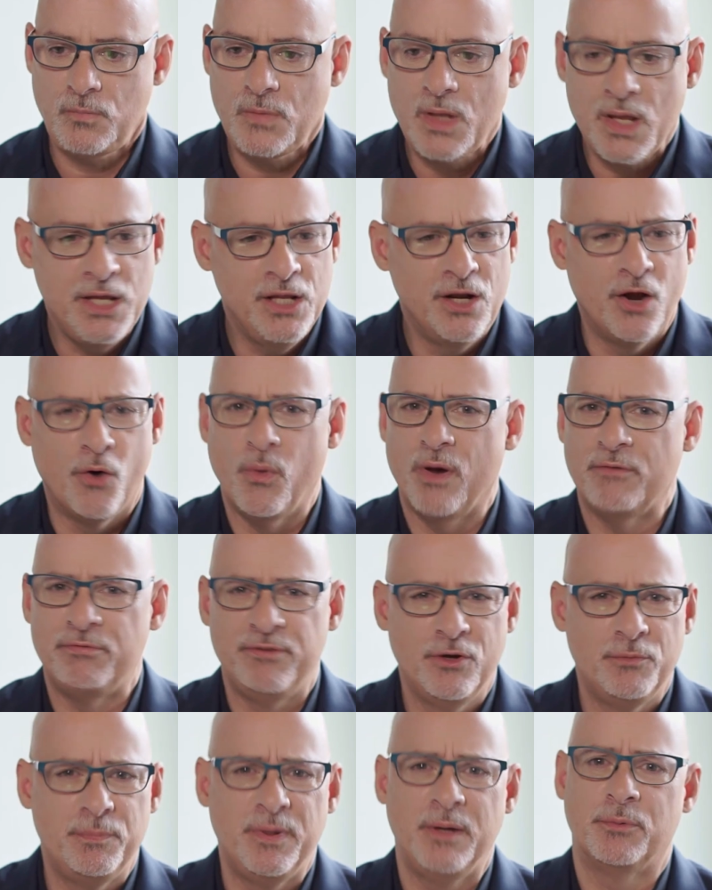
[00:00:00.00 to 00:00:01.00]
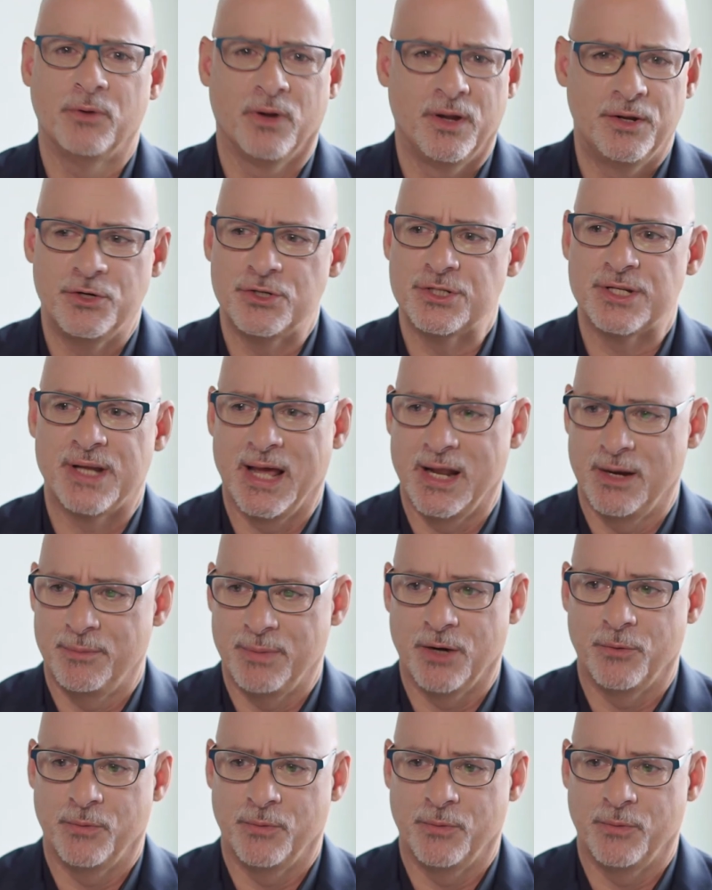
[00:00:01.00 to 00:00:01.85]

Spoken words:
What few people understand about